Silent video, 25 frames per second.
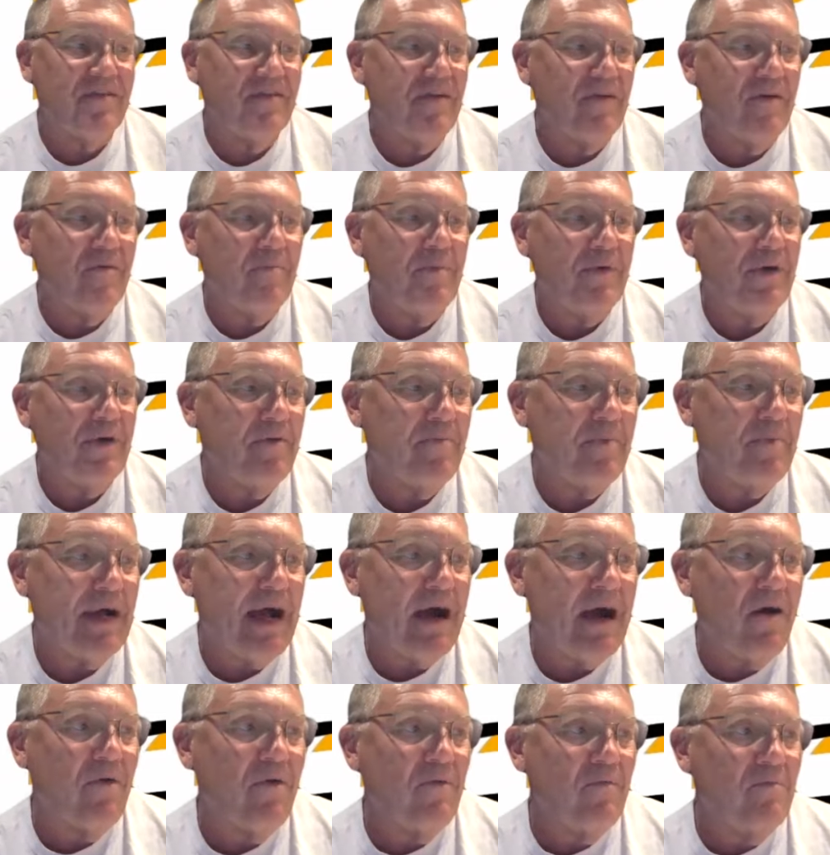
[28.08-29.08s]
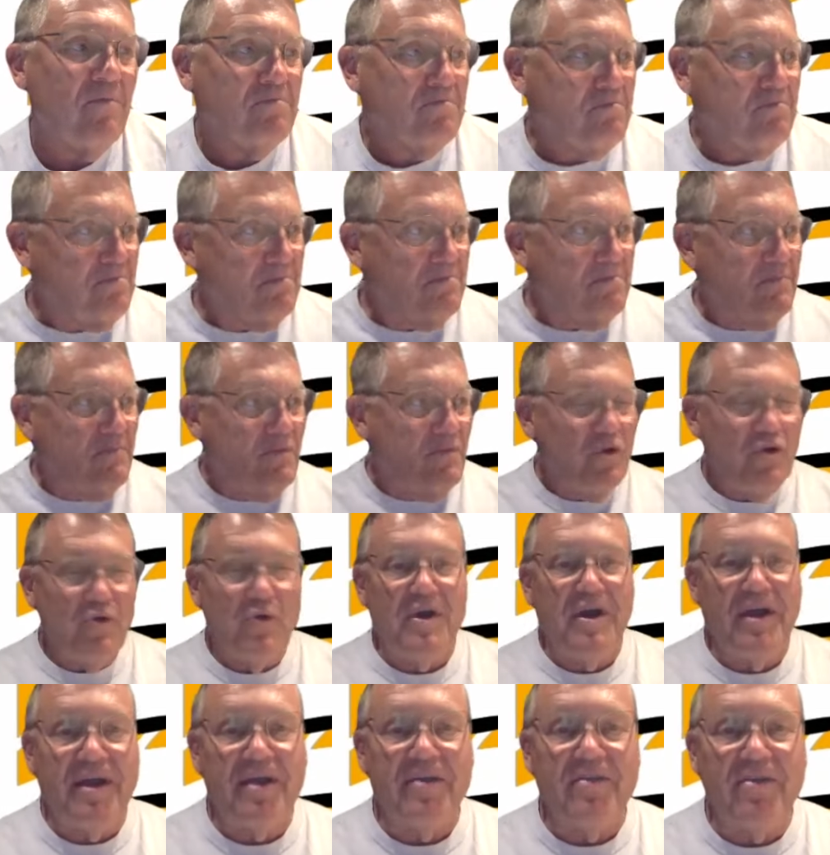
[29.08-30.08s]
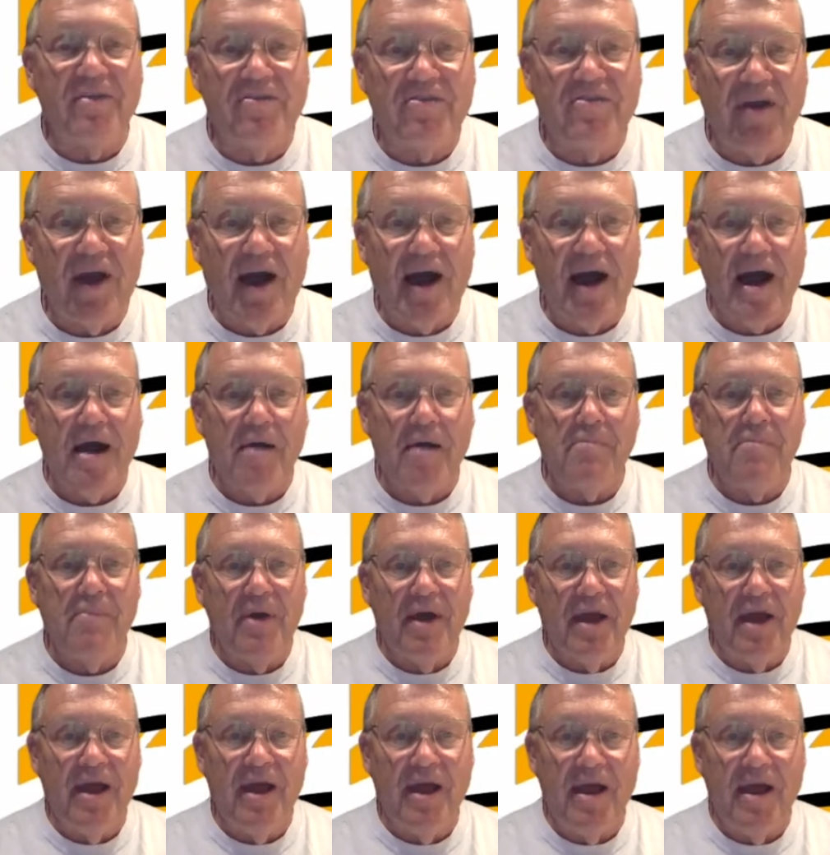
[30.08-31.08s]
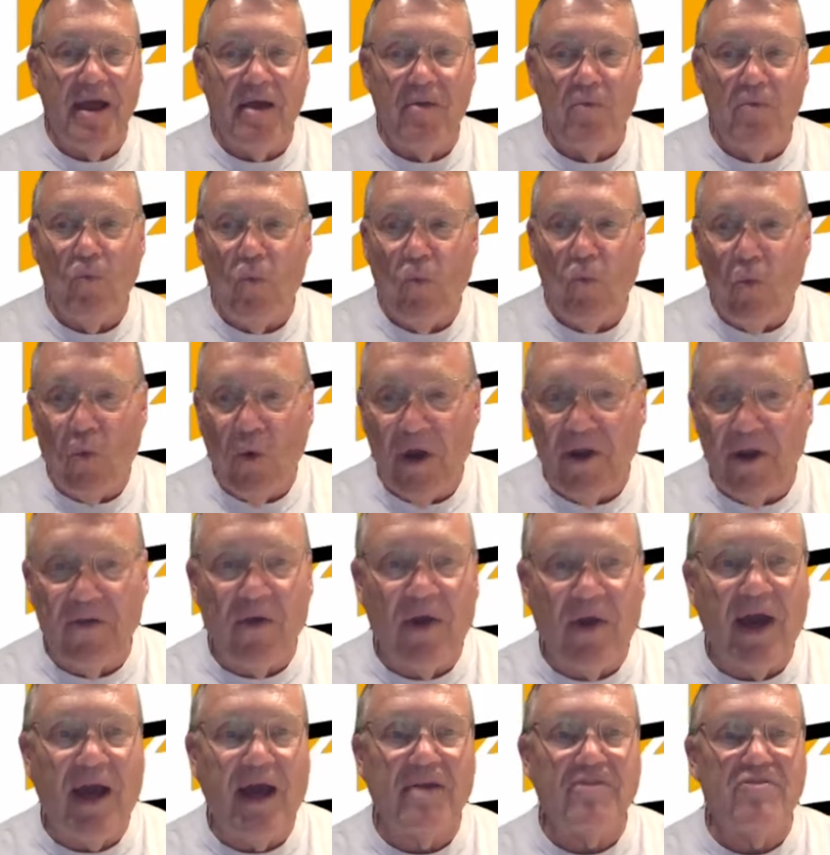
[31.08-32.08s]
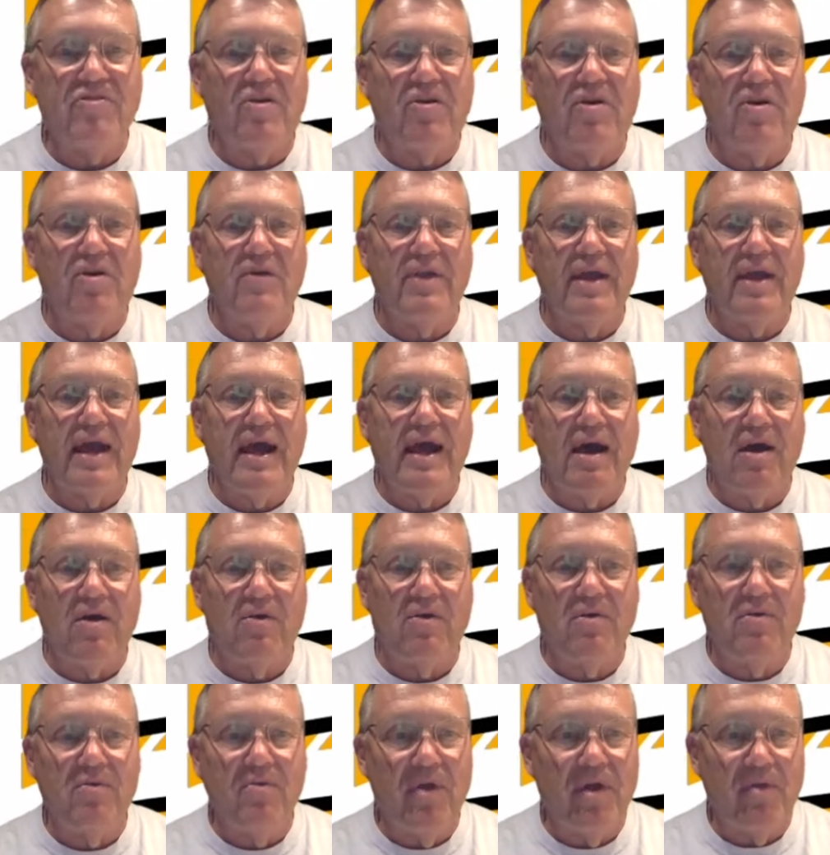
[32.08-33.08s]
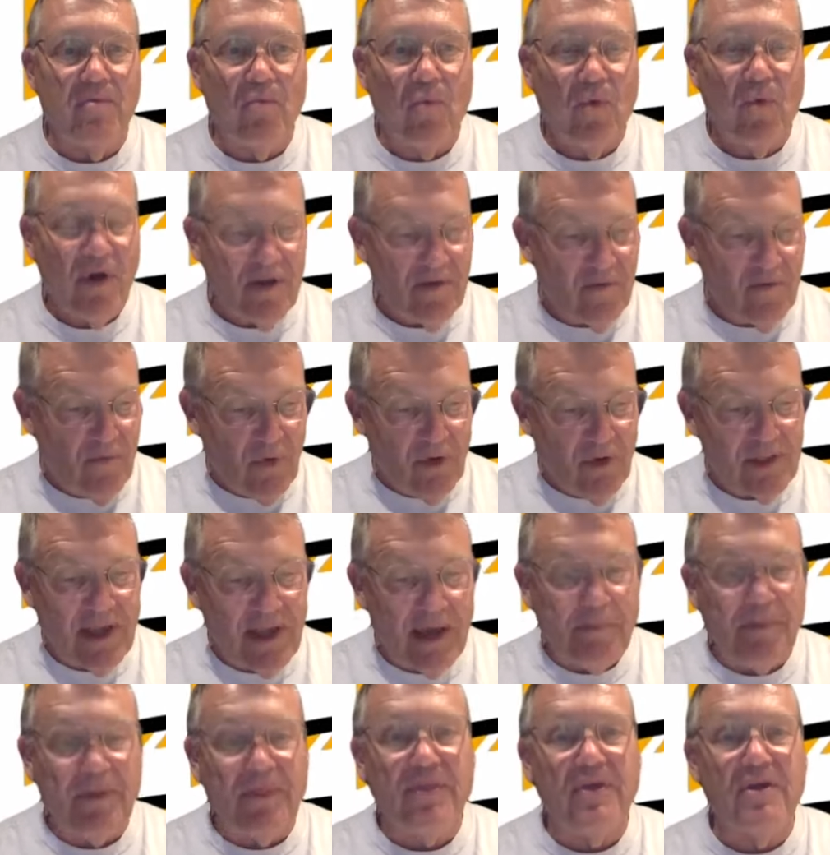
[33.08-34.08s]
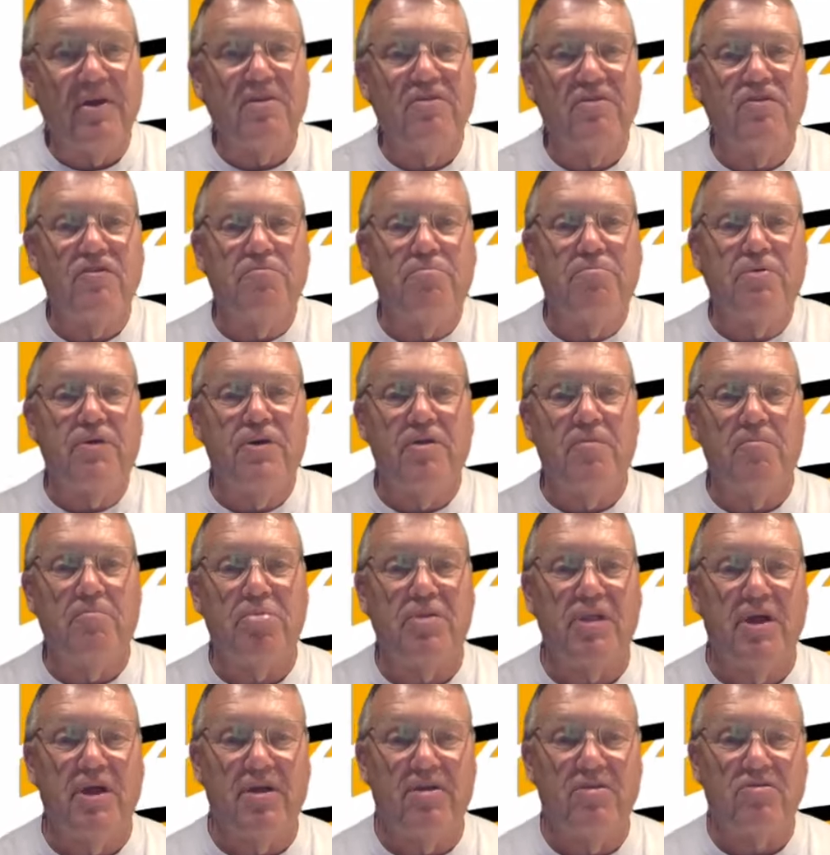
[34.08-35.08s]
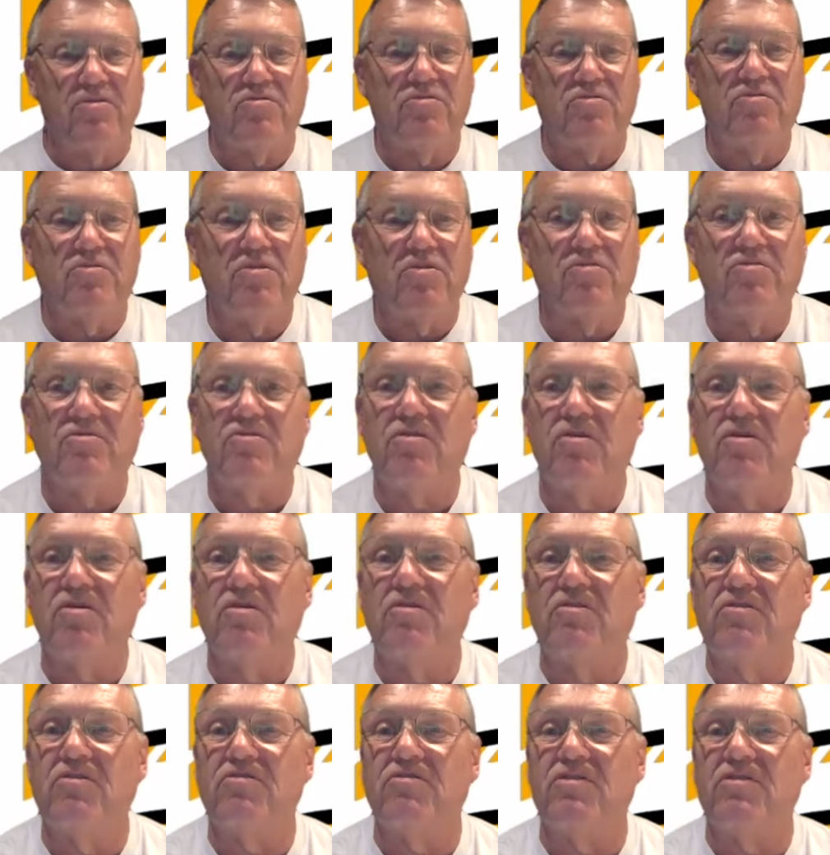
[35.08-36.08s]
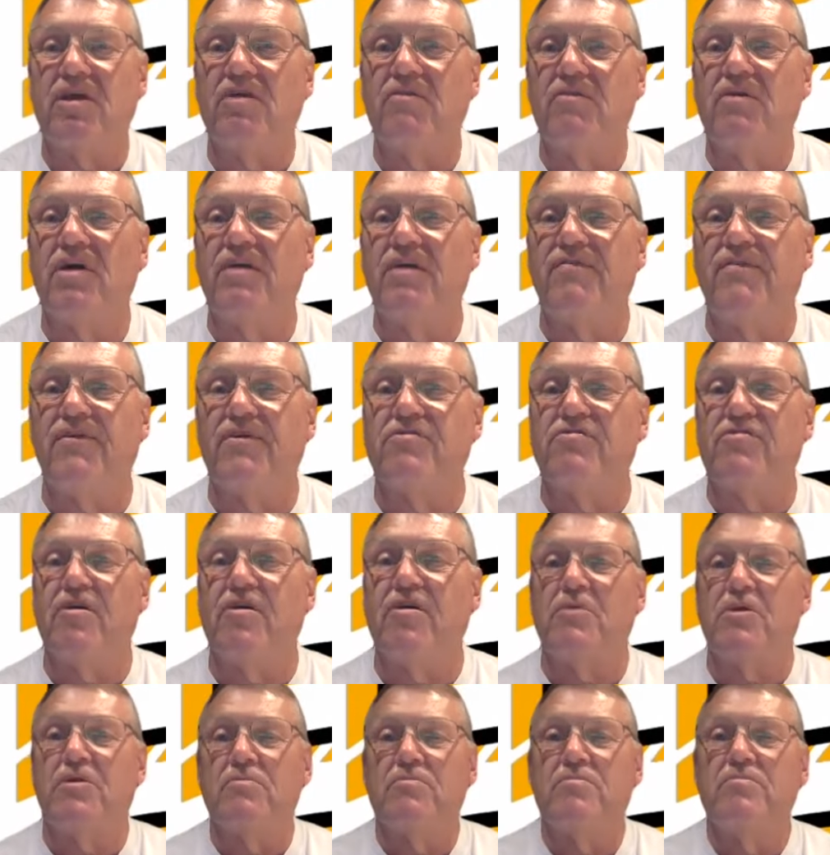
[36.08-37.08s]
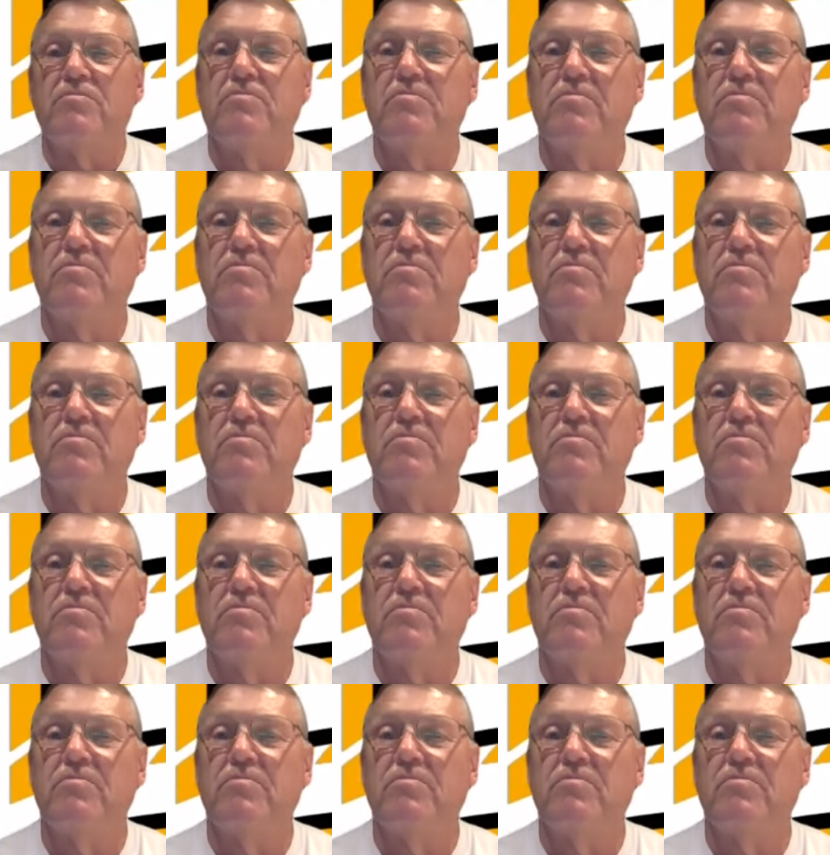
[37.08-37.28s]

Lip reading: a little bit about you getting the job and where you guys are now, and what type of things you've put in place just to get ready for the summer.